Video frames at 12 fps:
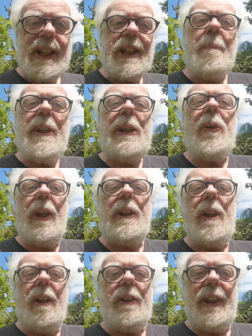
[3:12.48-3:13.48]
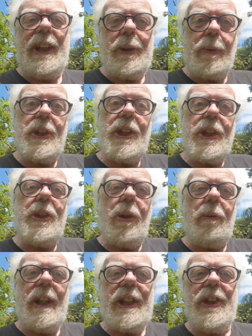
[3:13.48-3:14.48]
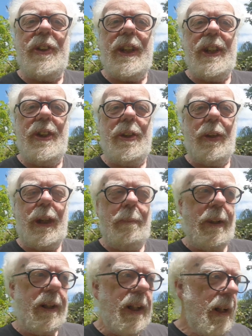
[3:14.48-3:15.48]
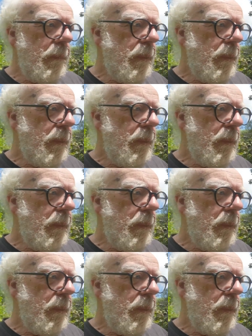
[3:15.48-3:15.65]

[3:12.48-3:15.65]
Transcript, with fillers: and something called a carte grise, which is your registration document.